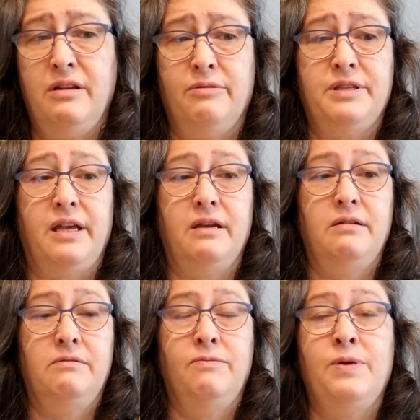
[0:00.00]
I was like,
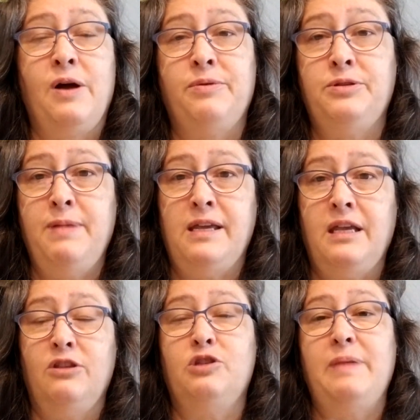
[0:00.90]
when I was
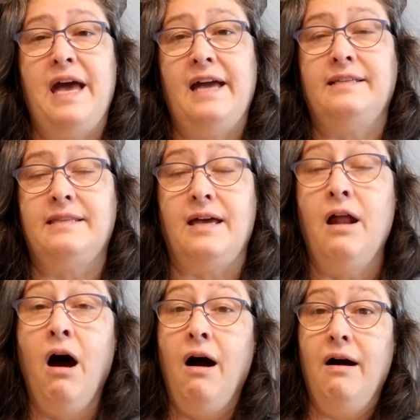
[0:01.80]
making those bags, I thought,
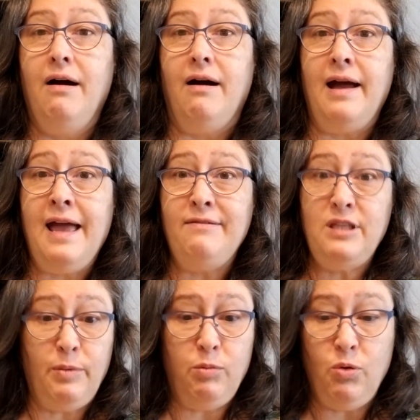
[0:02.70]
oh, I have
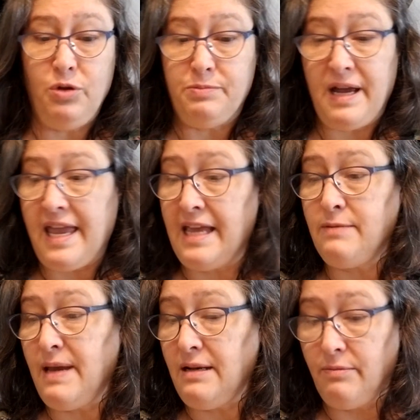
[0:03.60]
zipper pulls. My aunt
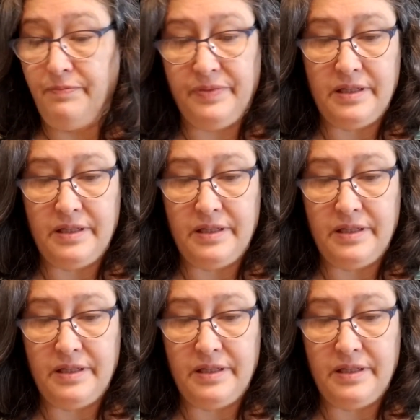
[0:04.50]
made them.